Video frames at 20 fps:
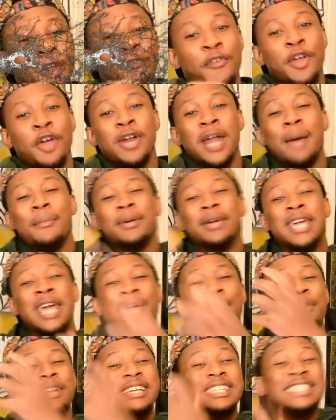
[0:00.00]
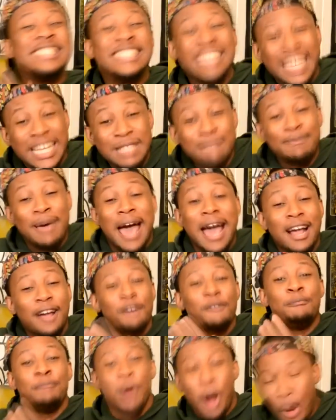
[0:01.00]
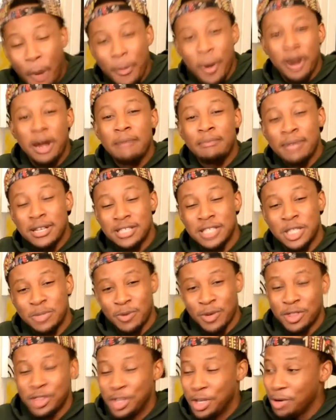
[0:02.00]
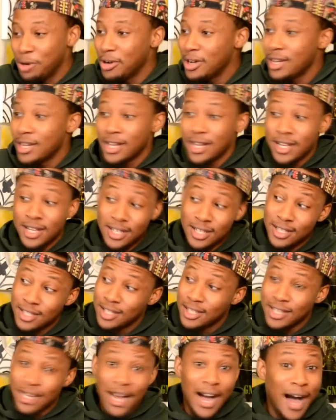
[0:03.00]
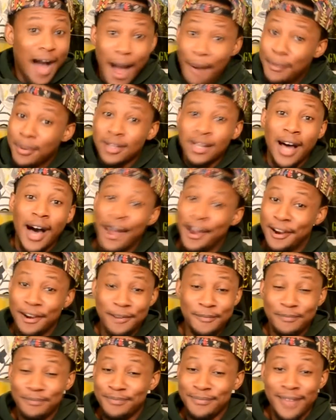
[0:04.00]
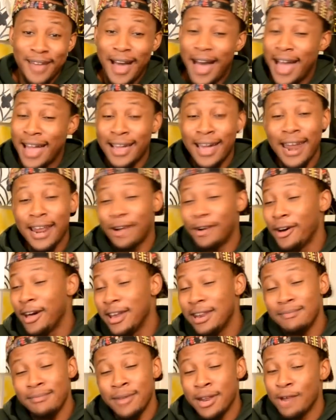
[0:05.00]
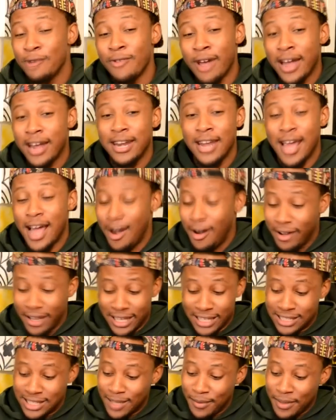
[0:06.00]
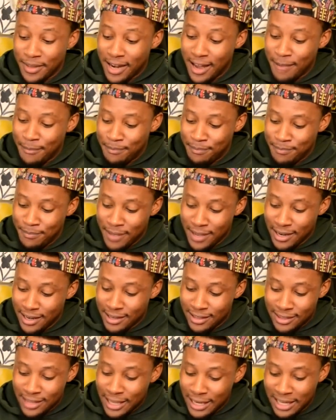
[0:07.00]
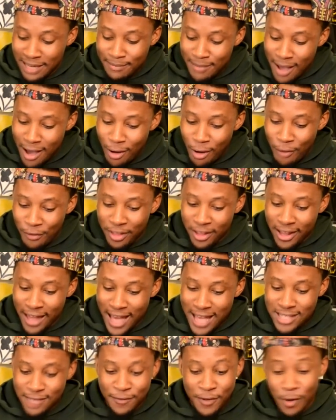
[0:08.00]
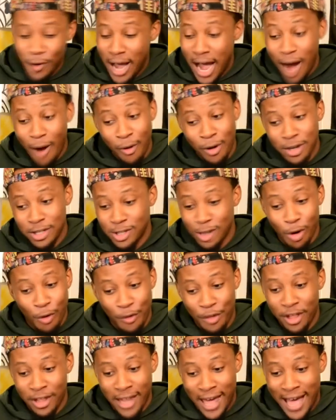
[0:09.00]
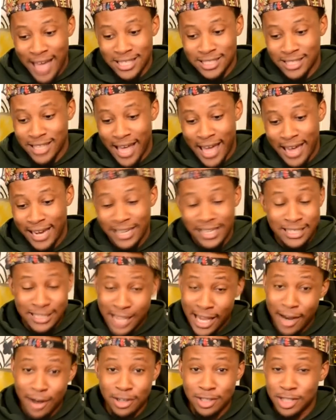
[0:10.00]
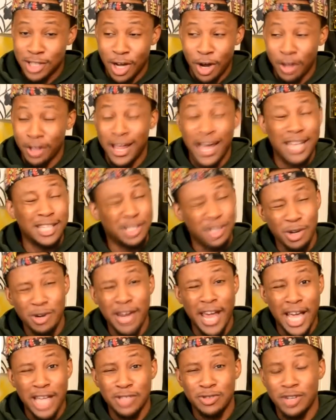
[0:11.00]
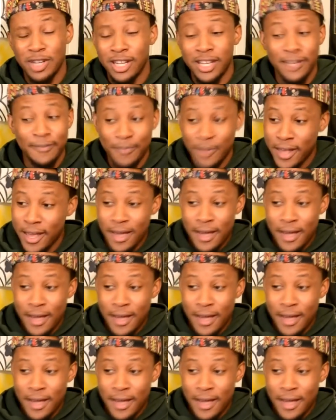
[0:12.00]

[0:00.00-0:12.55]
new video, and I'm gonna keep it a six pack of Bo-berry biscuits with you. I'm a liar. I gotta go ahead and admit it right now. It's something I've been thinking about over the last few hours, over the last like day or so, last two days really.